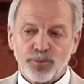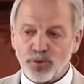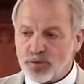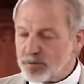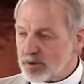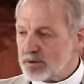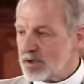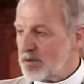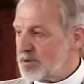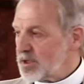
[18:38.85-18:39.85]
approval
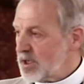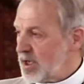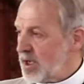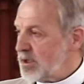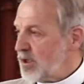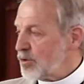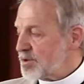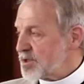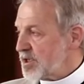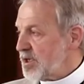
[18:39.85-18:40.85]
of the king he
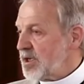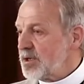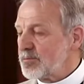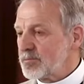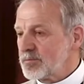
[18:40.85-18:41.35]
could see